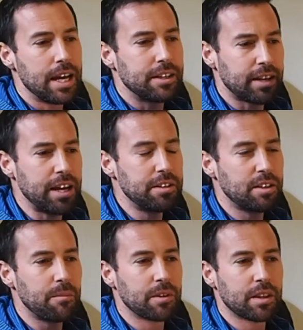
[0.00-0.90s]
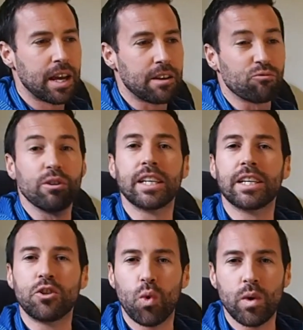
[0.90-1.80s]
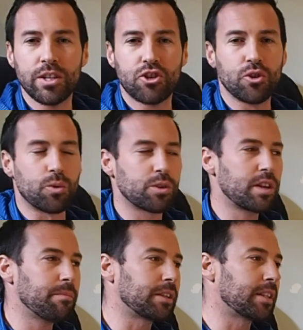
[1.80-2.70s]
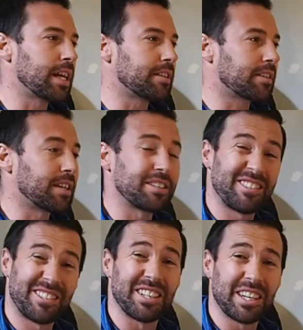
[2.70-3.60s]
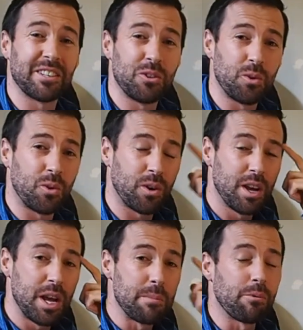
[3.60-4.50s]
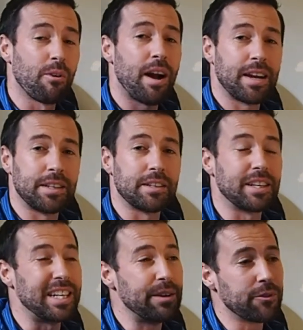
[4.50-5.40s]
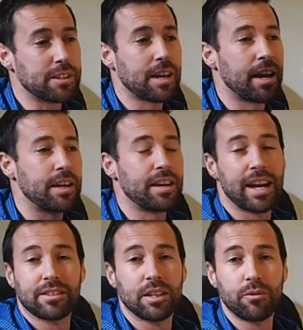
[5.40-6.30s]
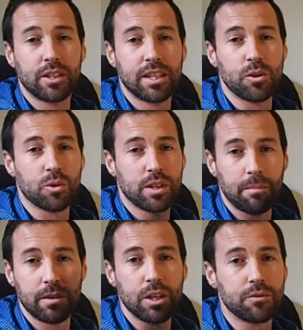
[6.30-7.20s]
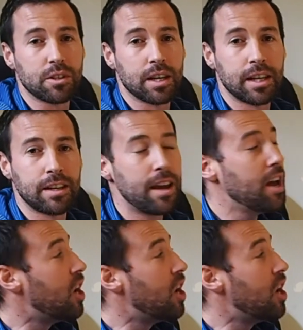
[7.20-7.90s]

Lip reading: Take something that really annoys you or something that's going to stick in your brain, an everyday activity or something you've seen,